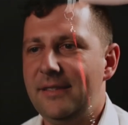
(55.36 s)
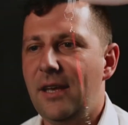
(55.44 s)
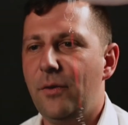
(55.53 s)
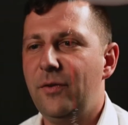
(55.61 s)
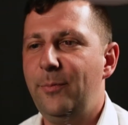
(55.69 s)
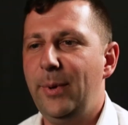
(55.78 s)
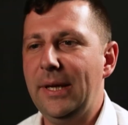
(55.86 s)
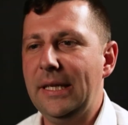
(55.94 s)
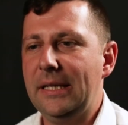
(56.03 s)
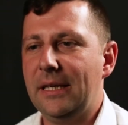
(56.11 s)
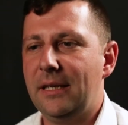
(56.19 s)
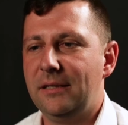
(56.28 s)
So we've been
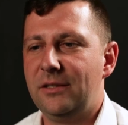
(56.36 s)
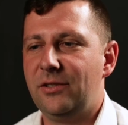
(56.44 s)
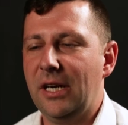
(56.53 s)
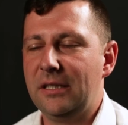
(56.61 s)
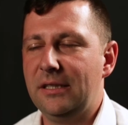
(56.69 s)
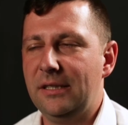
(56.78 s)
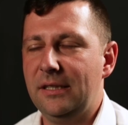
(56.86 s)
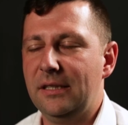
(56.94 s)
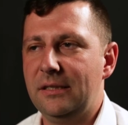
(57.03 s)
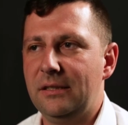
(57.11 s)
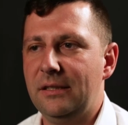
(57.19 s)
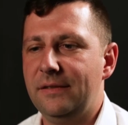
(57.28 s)
in the construction
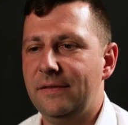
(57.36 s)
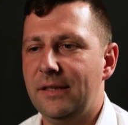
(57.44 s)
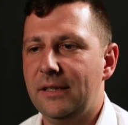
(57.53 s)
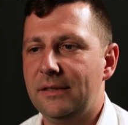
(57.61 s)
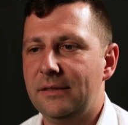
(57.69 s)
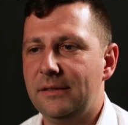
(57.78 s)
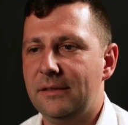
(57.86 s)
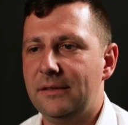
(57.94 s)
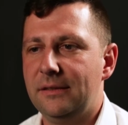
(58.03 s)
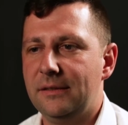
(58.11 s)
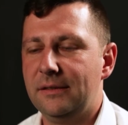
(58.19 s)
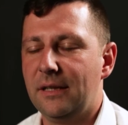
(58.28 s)
industry for
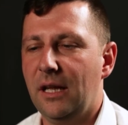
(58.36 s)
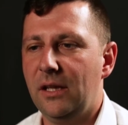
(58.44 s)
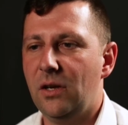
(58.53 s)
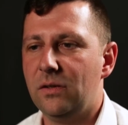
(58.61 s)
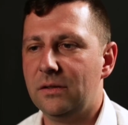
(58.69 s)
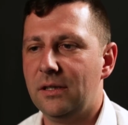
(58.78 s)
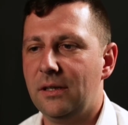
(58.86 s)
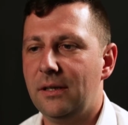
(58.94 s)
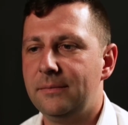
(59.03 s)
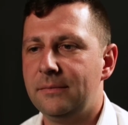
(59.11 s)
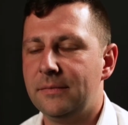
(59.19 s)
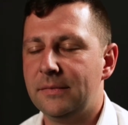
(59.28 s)
a long
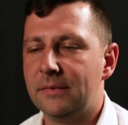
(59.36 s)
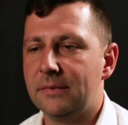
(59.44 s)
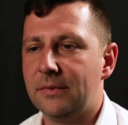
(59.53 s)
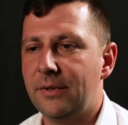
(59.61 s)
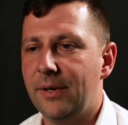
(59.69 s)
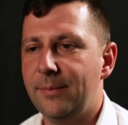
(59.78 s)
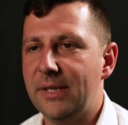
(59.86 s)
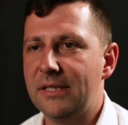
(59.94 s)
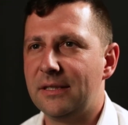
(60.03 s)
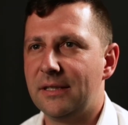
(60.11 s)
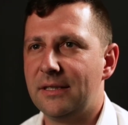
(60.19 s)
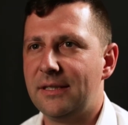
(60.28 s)
time. We're in a
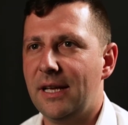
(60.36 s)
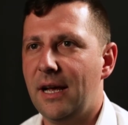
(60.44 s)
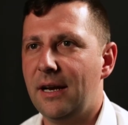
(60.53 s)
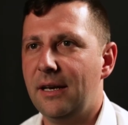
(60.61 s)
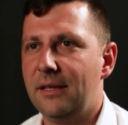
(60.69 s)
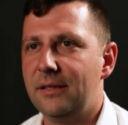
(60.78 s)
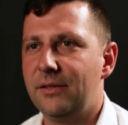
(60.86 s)
business that started in